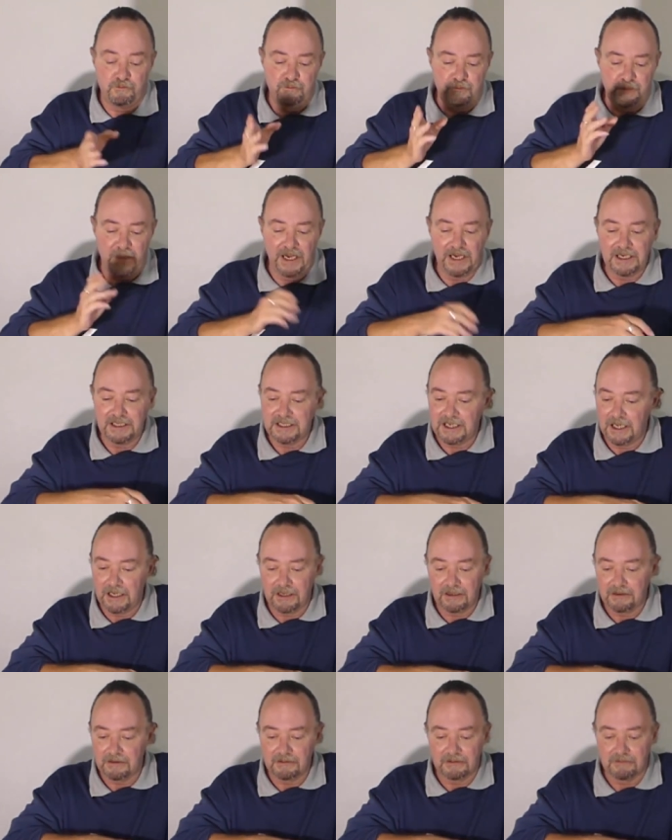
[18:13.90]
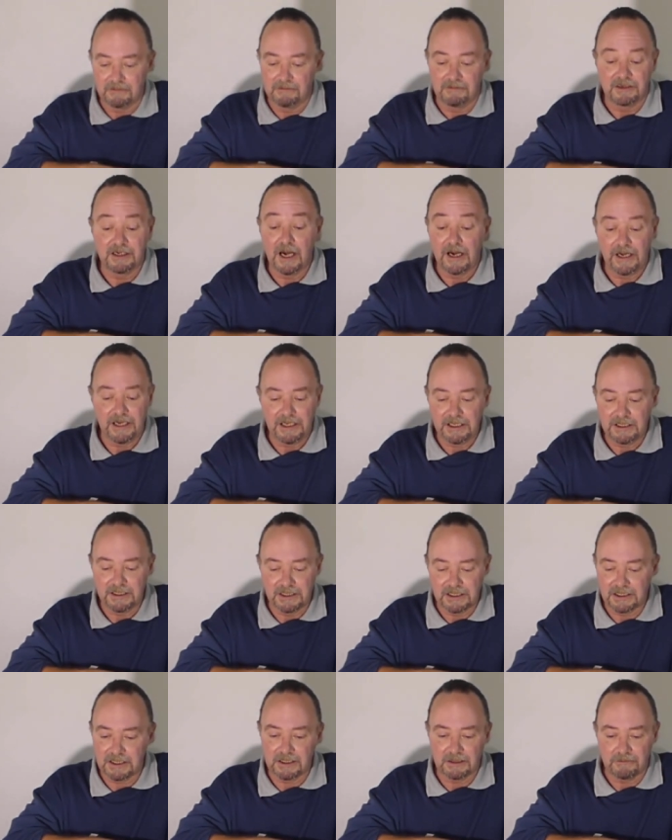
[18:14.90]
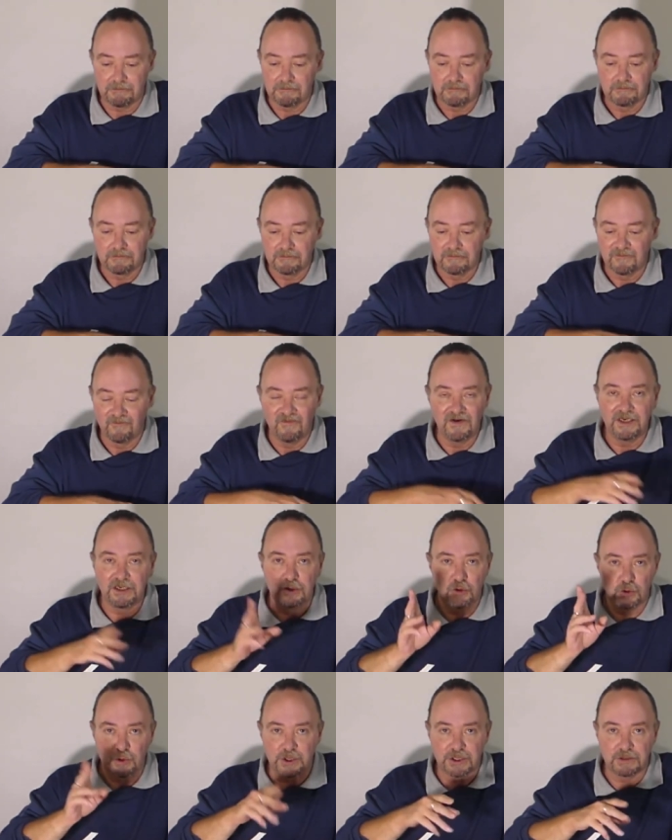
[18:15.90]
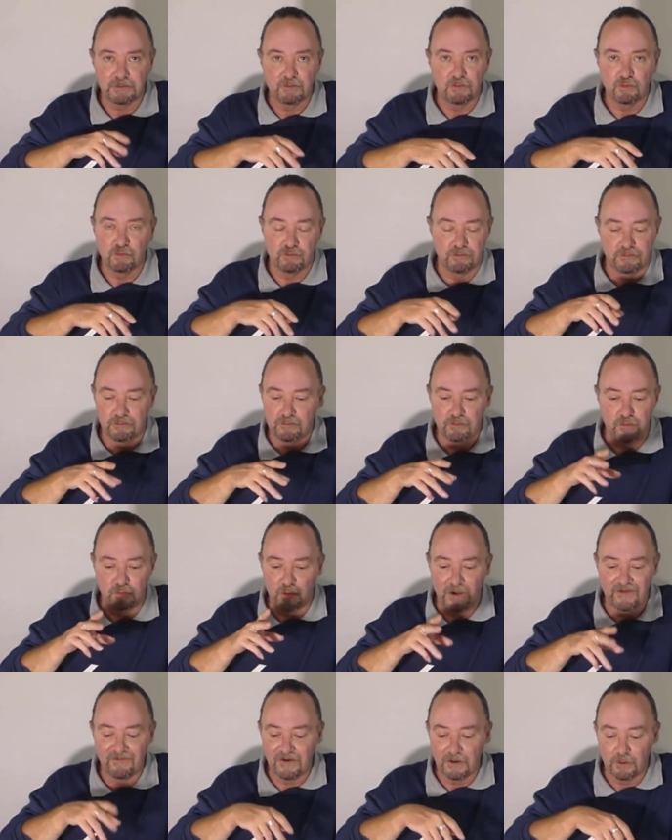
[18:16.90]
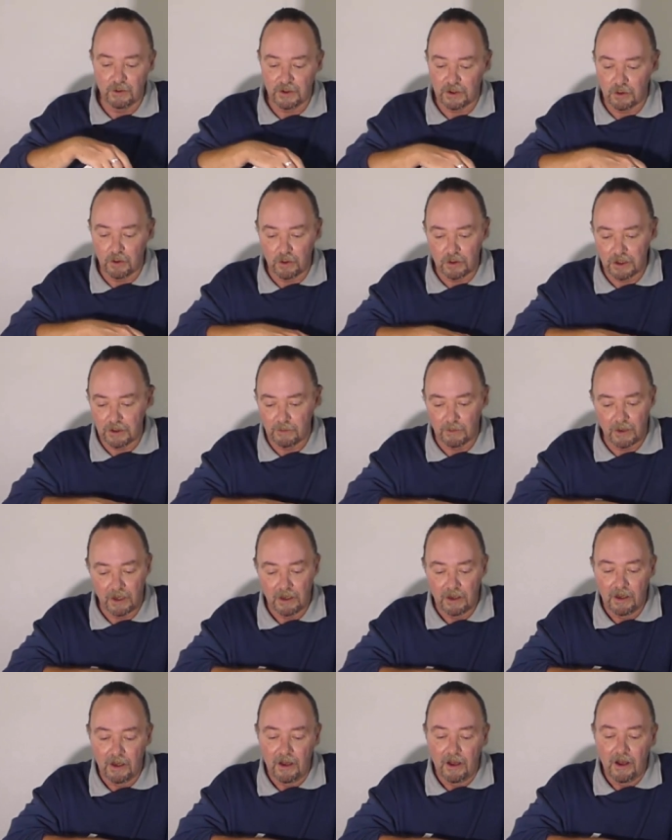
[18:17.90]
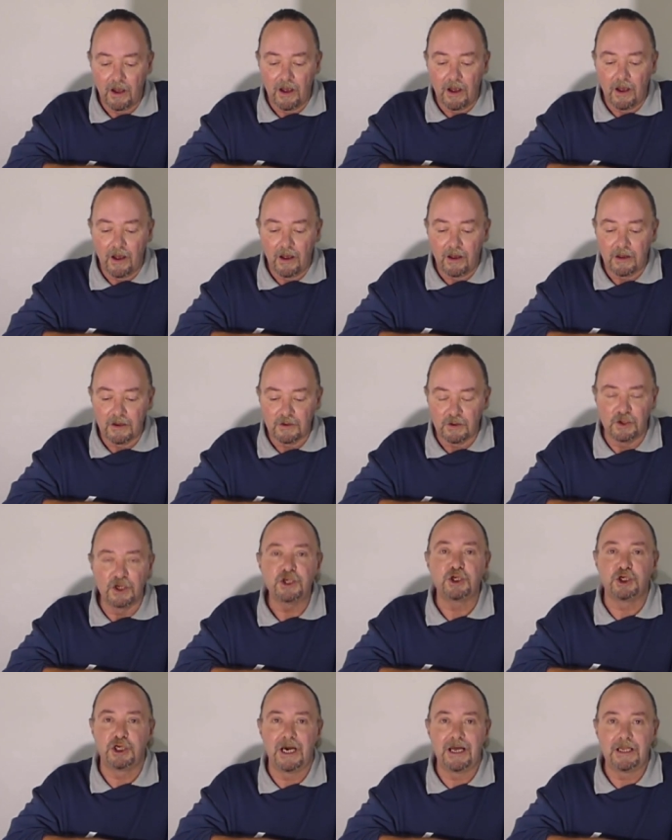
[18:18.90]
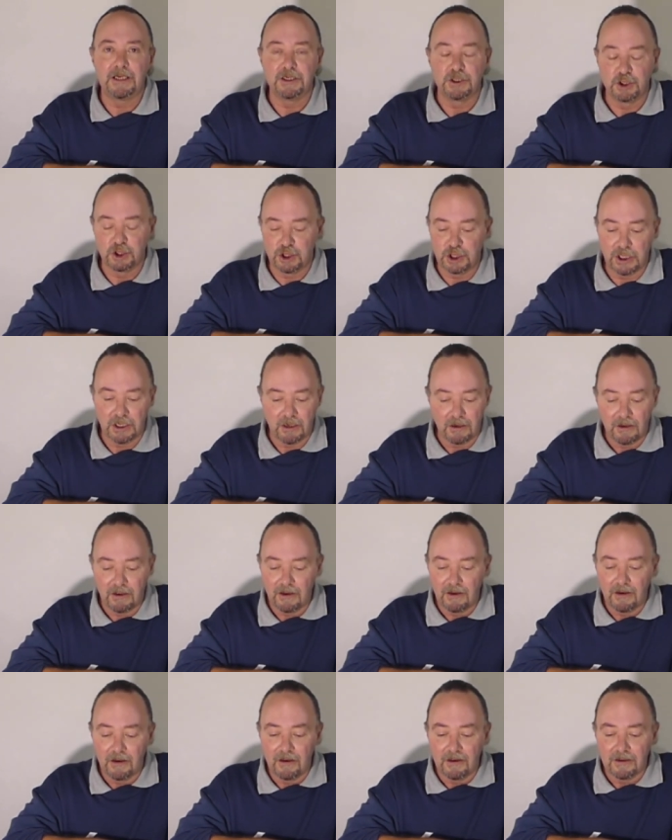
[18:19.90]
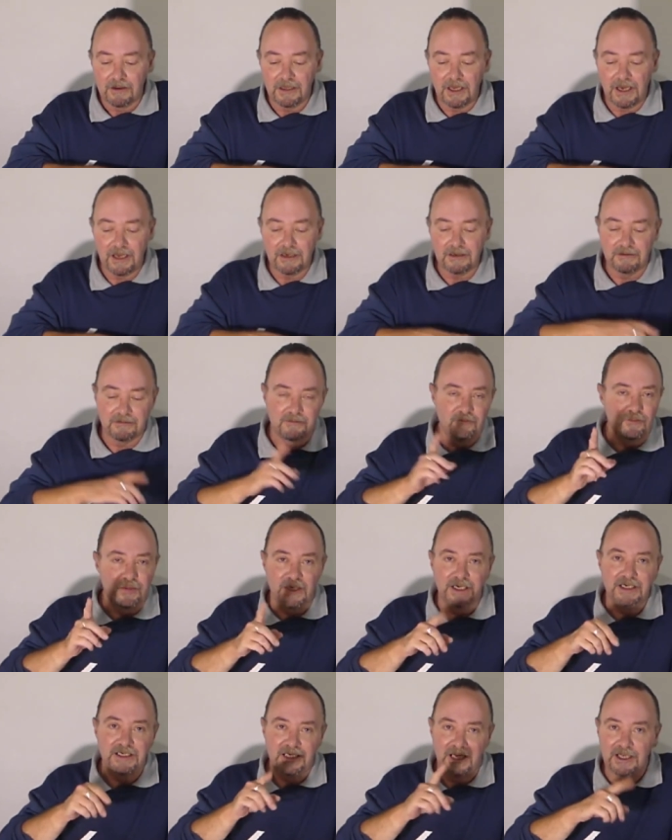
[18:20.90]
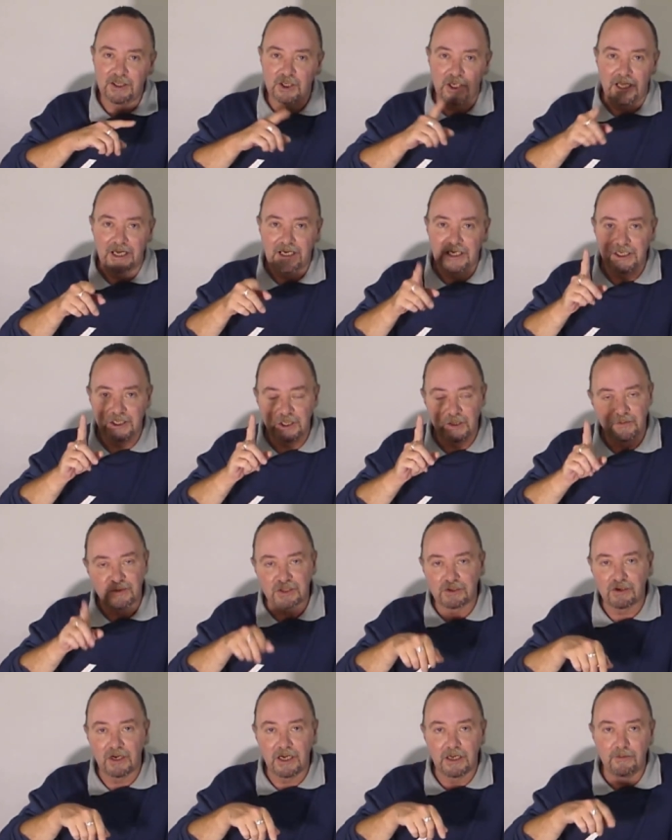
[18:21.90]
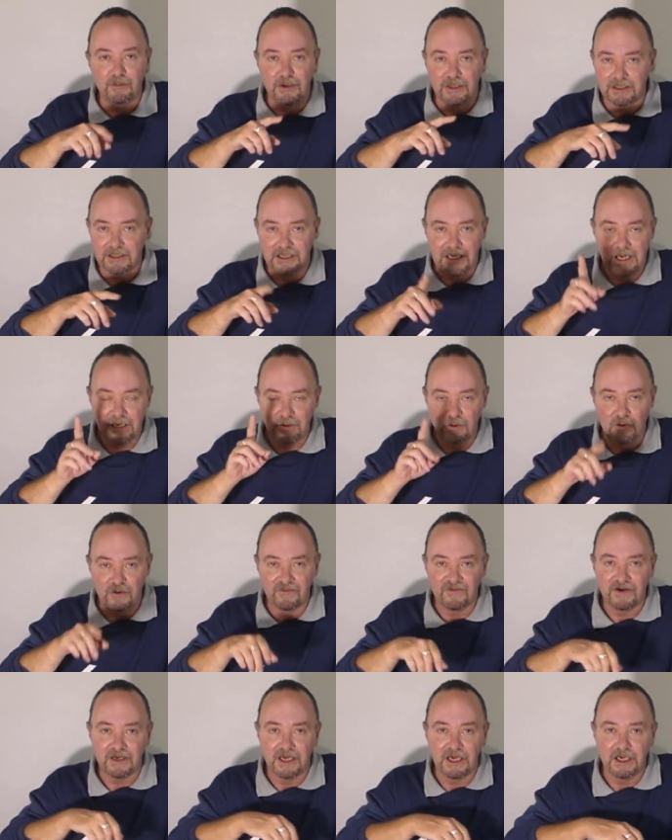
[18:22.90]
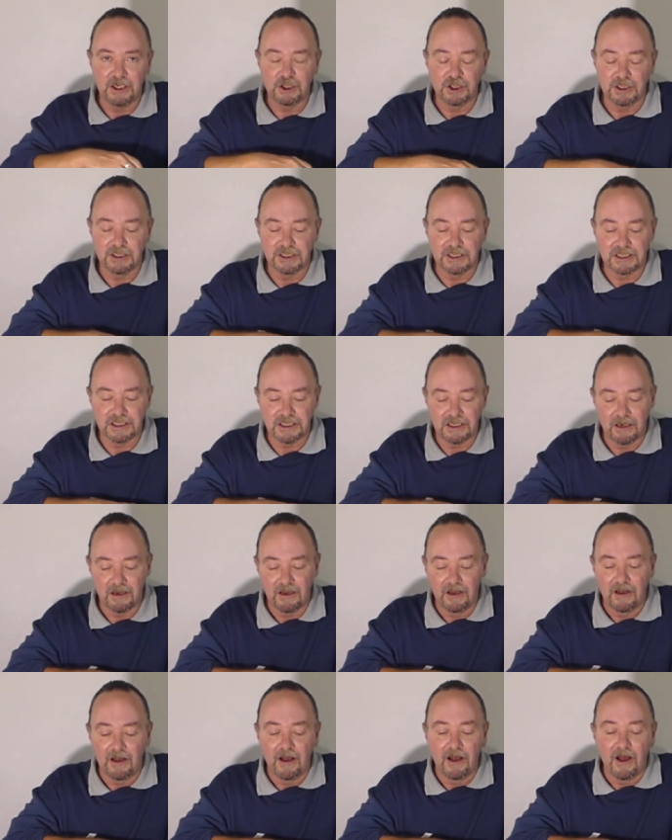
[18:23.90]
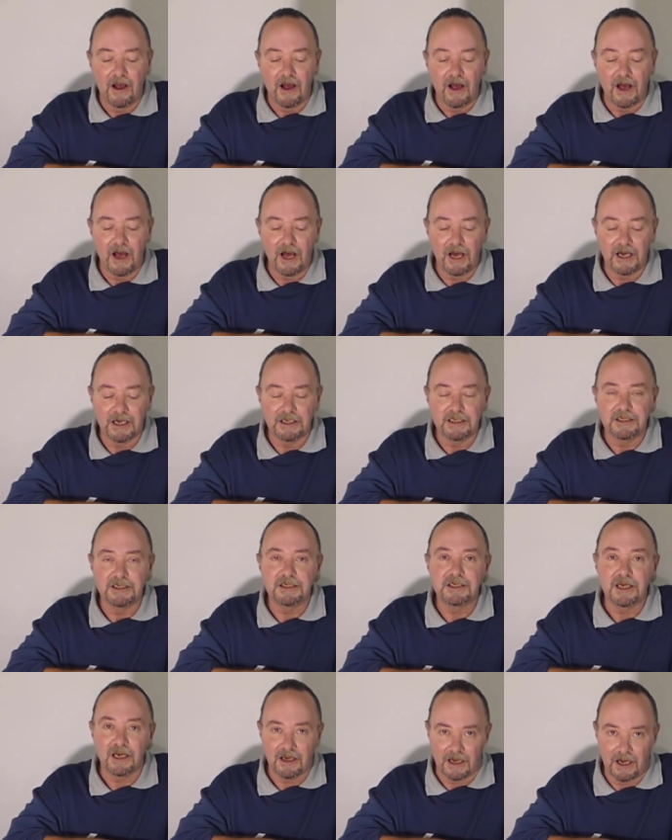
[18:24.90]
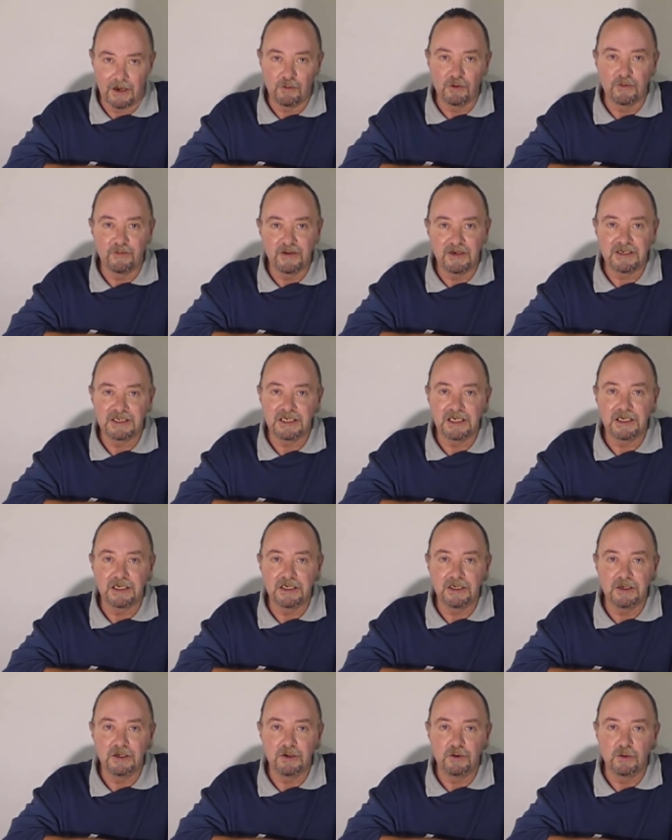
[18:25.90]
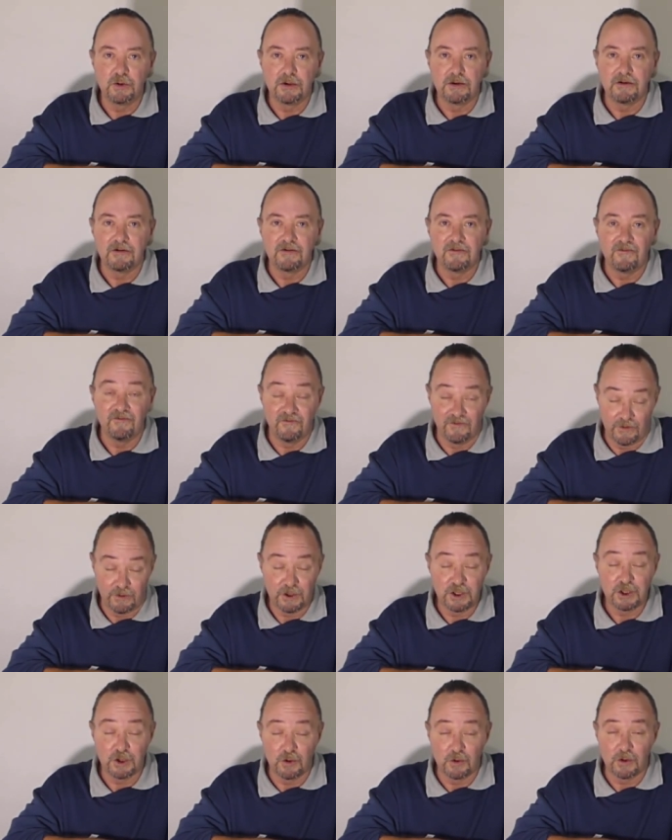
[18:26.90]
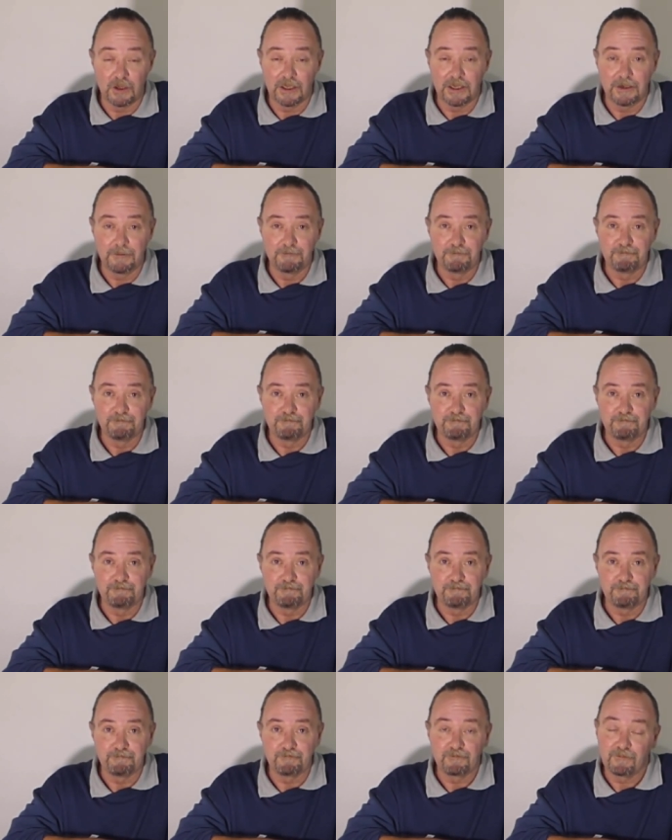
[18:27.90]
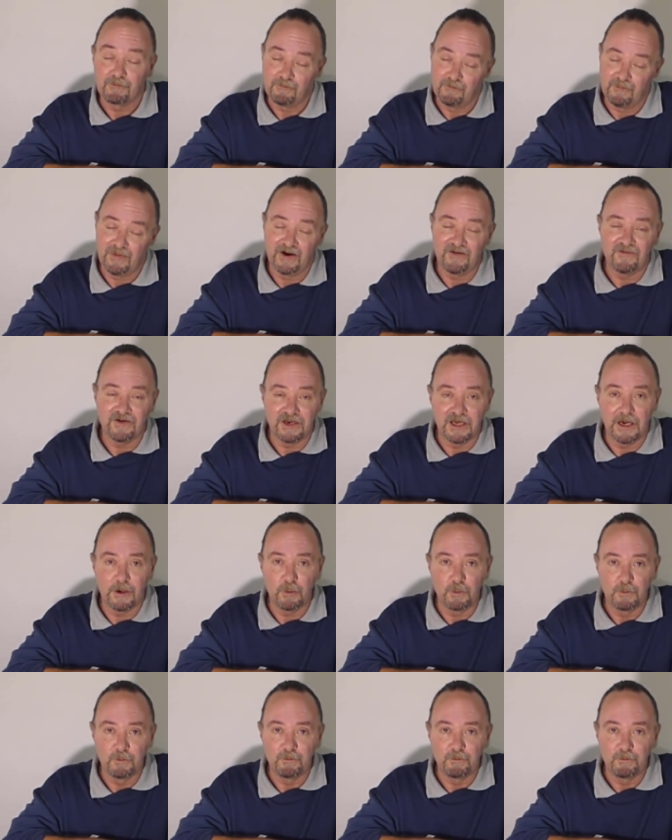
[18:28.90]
painting guides, videos, whatever you want to call them, the challenge, then please hit the like and subscribe and get notifications and I will be seeing you very shortly. Bye for now.